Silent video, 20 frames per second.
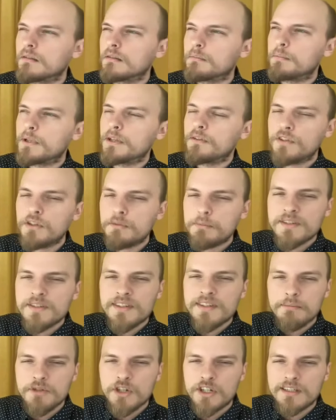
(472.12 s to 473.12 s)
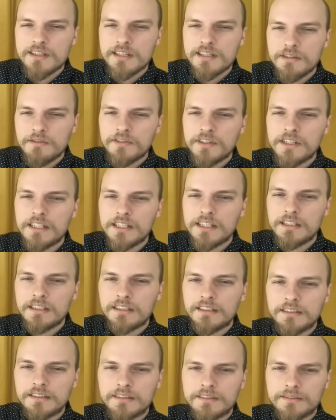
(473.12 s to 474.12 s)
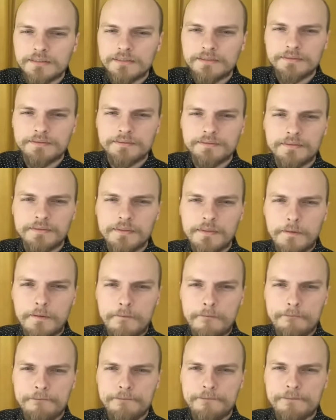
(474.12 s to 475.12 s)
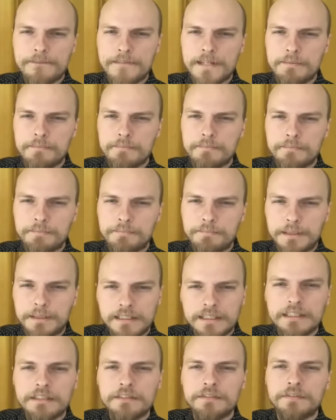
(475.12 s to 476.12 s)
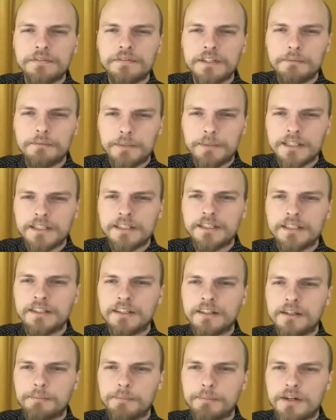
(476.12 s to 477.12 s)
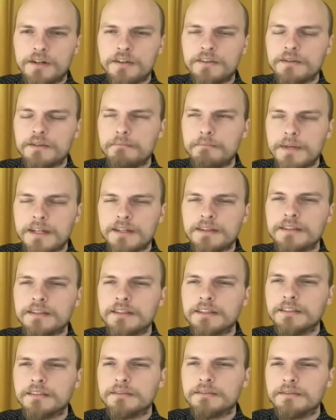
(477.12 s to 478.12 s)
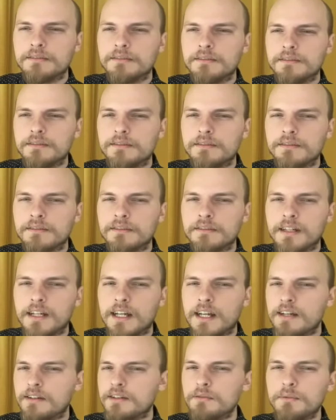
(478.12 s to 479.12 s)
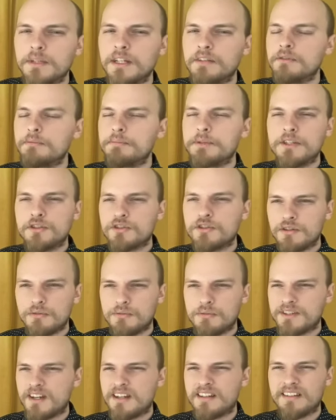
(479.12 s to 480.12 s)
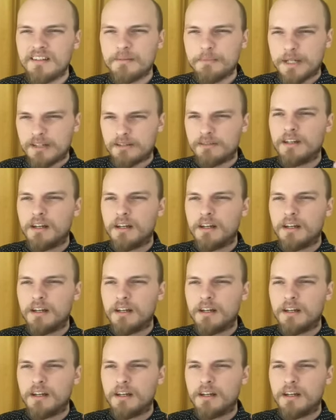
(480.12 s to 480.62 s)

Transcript: But if human subjectivity and belief and opinion are part of the method, how can we ever be sure we're talking about